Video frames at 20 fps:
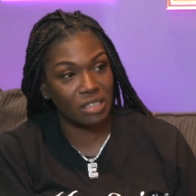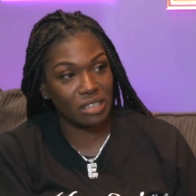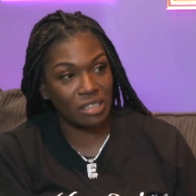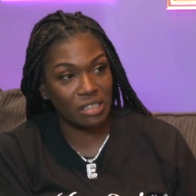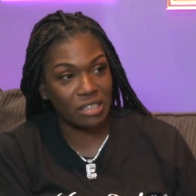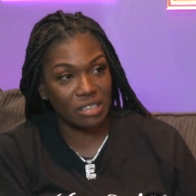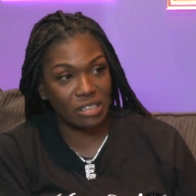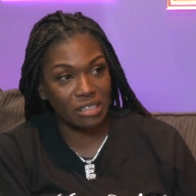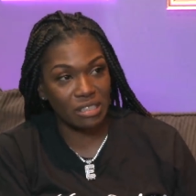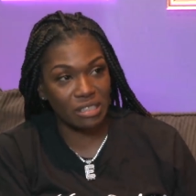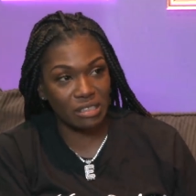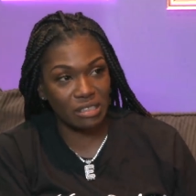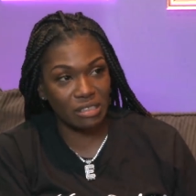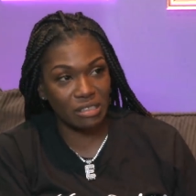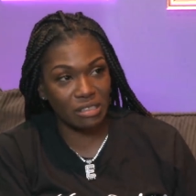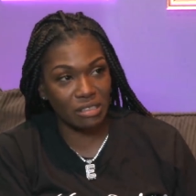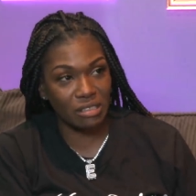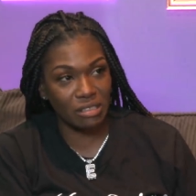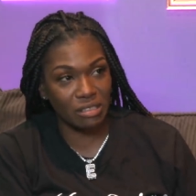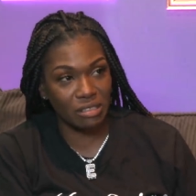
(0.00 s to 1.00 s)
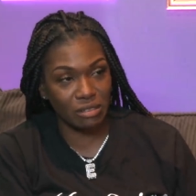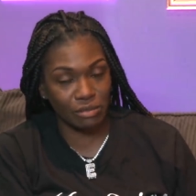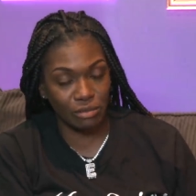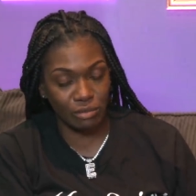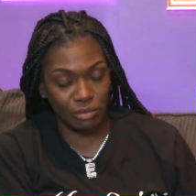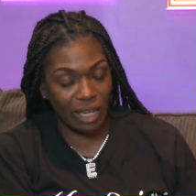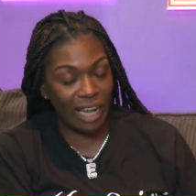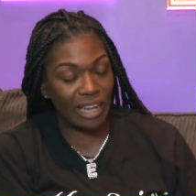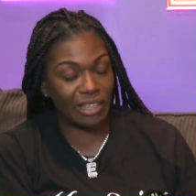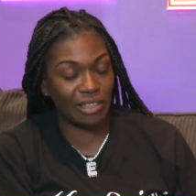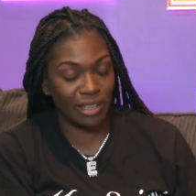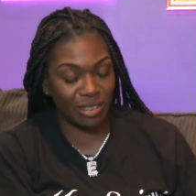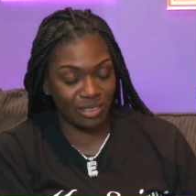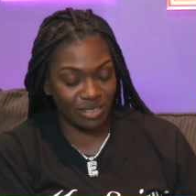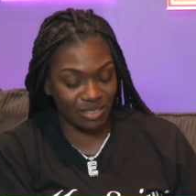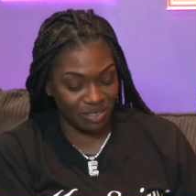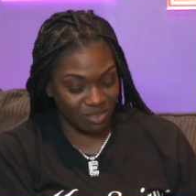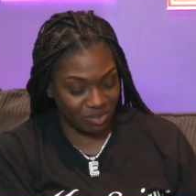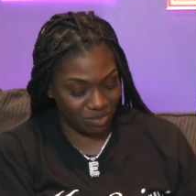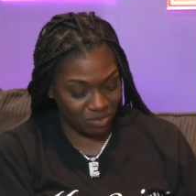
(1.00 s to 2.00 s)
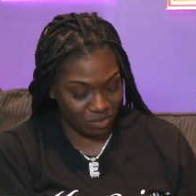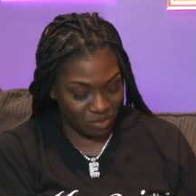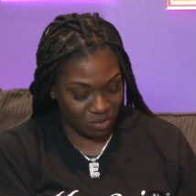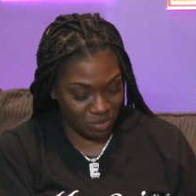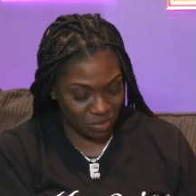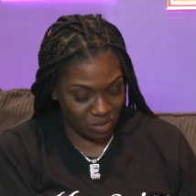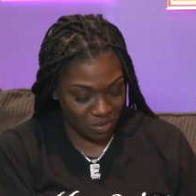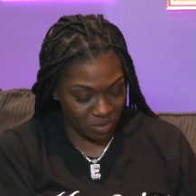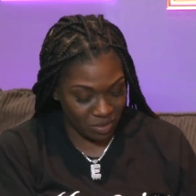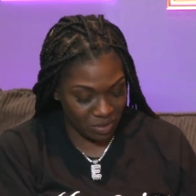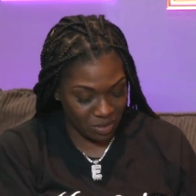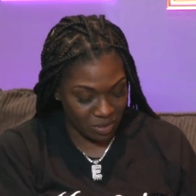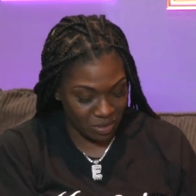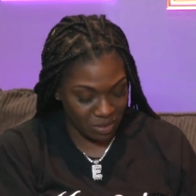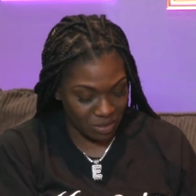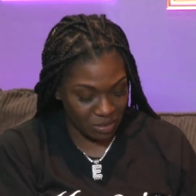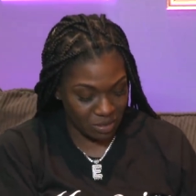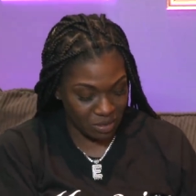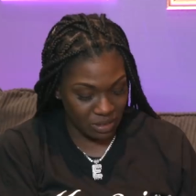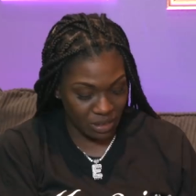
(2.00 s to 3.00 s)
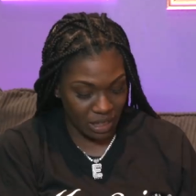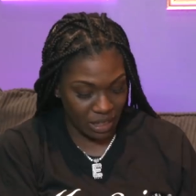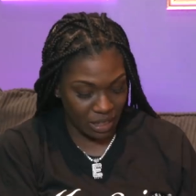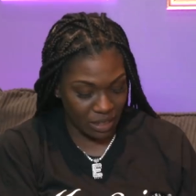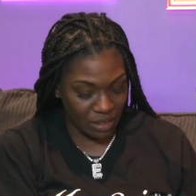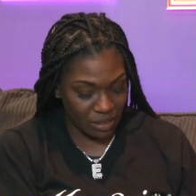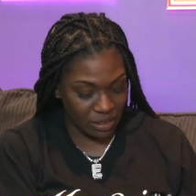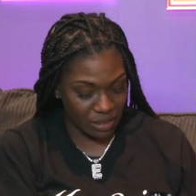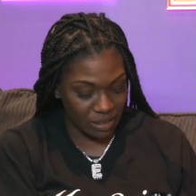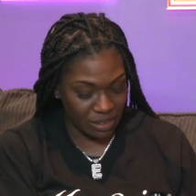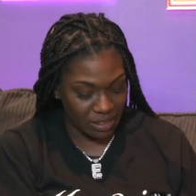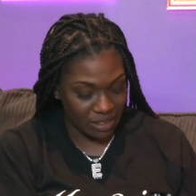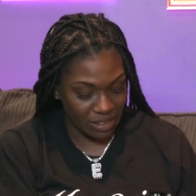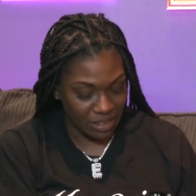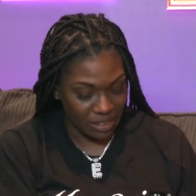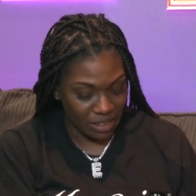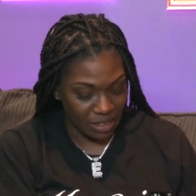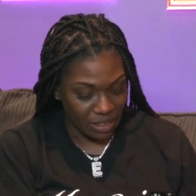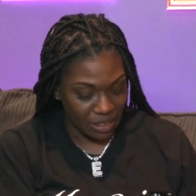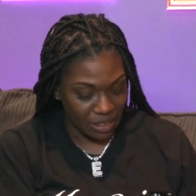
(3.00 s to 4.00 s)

You don't need him now. Mm, I don't. At this point. He nah. maybe he